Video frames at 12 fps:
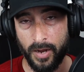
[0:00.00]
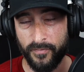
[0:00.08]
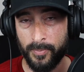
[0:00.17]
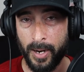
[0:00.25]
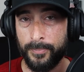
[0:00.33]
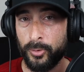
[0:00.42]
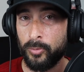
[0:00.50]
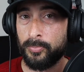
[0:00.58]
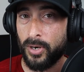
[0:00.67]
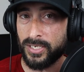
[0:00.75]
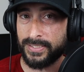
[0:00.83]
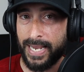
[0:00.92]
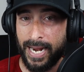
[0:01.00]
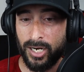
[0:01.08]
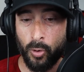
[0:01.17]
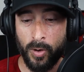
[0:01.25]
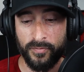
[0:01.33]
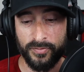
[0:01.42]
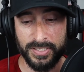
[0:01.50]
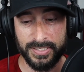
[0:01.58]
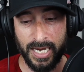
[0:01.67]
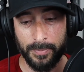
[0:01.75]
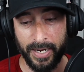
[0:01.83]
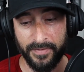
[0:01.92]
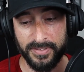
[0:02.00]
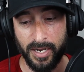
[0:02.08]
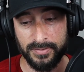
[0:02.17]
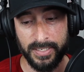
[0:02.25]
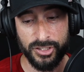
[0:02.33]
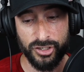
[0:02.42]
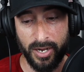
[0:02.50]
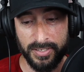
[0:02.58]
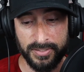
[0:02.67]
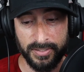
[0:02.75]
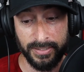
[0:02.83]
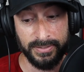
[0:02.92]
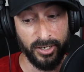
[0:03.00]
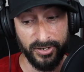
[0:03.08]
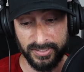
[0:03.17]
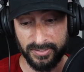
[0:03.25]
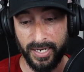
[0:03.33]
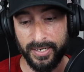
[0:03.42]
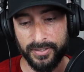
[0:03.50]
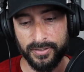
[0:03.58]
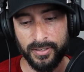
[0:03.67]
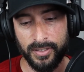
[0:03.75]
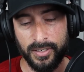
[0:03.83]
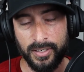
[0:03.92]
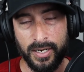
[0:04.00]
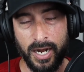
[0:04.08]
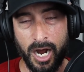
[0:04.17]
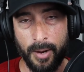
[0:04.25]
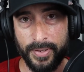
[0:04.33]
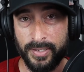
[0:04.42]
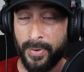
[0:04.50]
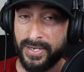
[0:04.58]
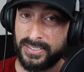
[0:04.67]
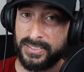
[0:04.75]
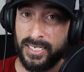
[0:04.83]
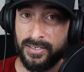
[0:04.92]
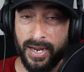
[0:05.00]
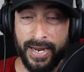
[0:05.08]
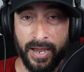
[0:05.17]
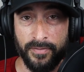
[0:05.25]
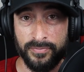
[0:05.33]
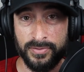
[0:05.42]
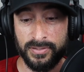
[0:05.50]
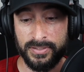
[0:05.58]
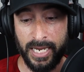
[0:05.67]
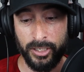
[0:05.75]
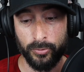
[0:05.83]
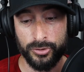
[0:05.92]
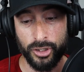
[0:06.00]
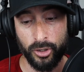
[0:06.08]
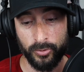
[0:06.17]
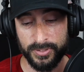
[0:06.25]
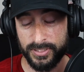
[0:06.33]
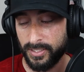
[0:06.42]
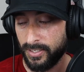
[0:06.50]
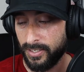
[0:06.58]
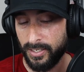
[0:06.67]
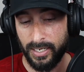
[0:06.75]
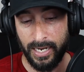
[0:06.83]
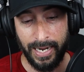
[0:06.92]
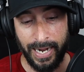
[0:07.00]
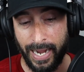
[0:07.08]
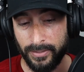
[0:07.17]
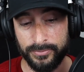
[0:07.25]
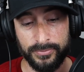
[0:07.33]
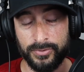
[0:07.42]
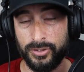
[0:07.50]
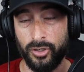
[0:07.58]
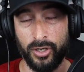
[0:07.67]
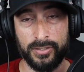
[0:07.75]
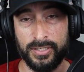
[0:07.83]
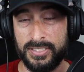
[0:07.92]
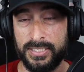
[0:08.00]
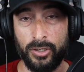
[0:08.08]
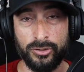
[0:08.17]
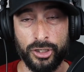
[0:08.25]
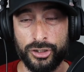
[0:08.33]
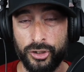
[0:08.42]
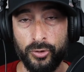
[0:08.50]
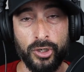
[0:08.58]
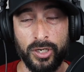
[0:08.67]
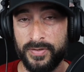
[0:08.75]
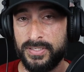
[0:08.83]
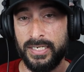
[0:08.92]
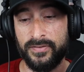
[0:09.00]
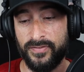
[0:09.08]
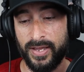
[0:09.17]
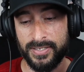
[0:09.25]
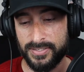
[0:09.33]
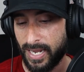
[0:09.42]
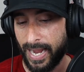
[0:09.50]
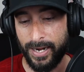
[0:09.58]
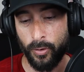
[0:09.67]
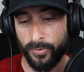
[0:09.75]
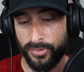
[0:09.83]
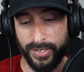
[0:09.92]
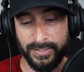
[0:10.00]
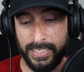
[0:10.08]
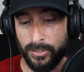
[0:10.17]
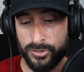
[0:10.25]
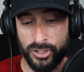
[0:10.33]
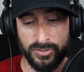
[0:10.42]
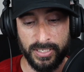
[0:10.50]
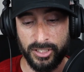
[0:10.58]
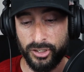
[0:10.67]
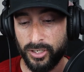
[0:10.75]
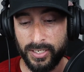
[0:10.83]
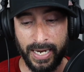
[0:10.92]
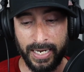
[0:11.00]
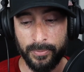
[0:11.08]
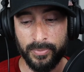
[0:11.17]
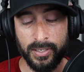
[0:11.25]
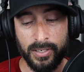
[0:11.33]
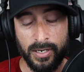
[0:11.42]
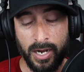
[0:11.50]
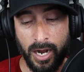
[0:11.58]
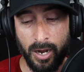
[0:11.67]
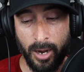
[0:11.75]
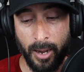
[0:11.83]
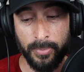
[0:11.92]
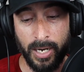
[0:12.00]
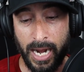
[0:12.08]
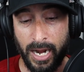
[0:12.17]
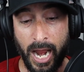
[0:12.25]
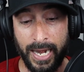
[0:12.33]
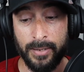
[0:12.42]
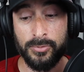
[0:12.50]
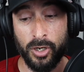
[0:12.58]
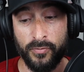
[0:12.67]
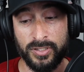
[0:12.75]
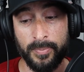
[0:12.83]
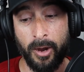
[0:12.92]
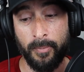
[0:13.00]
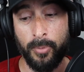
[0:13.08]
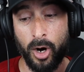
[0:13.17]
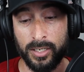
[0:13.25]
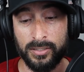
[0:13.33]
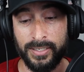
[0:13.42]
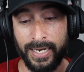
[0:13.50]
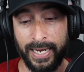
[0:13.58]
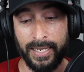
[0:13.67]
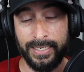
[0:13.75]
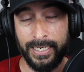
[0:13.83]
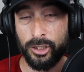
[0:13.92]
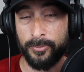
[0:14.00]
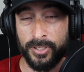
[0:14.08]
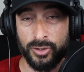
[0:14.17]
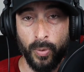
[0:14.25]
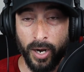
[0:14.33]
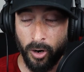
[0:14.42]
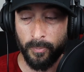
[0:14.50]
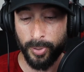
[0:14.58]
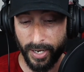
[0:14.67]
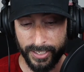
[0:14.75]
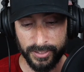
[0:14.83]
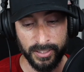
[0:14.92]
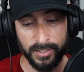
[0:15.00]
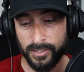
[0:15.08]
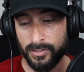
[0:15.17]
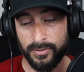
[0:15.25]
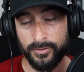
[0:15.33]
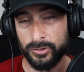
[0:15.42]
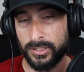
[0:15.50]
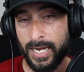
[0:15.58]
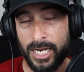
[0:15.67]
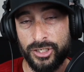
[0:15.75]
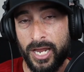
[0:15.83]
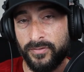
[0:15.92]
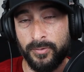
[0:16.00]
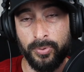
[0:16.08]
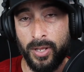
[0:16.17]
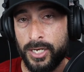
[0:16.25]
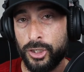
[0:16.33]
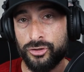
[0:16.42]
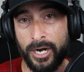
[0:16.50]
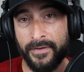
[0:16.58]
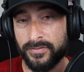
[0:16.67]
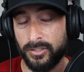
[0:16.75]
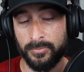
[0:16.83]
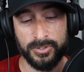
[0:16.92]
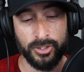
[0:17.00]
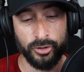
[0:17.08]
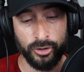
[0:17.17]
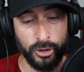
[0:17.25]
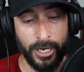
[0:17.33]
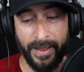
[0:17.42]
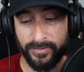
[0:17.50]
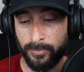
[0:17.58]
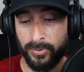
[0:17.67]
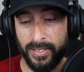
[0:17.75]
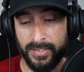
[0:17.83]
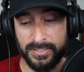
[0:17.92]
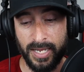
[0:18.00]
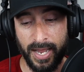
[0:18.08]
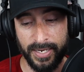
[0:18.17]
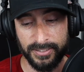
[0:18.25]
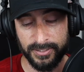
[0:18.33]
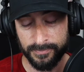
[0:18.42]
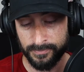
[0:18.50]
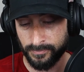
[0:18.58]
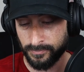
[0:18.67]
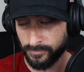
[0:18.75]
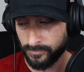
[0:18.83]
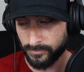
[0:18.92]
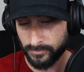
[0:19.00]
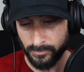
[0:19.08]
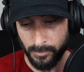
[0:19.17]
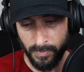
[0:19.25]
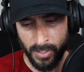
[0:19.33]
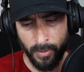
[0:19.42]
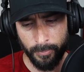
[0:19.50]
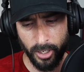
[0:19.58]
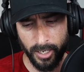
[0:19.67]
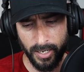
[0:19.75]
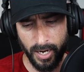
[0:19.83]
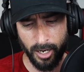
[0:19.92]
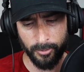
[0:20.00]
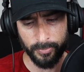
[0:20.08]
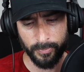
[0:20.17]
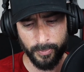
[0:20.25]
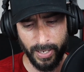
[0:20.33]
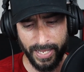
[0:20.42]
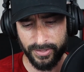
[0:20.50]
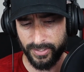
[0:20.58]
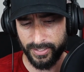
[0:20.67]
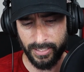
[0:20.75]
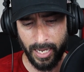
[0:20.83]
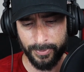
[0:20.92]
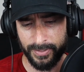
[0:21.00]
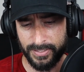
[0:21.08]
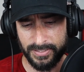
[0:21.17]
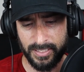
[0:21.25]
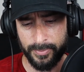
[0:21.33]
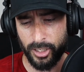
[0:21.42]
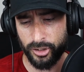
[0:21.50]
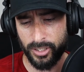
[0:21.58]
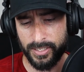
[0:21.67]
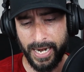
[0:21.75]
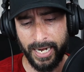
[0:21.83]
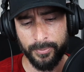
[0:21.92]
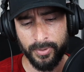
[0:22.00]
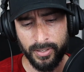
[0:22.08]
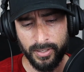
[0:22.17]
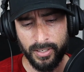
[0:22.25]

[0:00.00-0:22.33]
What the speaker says: For my boom bust category for this game, I have Deontay Johnson and Darius Slayton. And then my sit, I have Daniel Jones. Look, the Steelers are too good of a defense. I don't think Daniel Jones has a good game. I am nervous about Barkley and Ingram as well, but those are guys you have to play. You drafted them, so you have to play these guys. But I think this is gonna be a good game.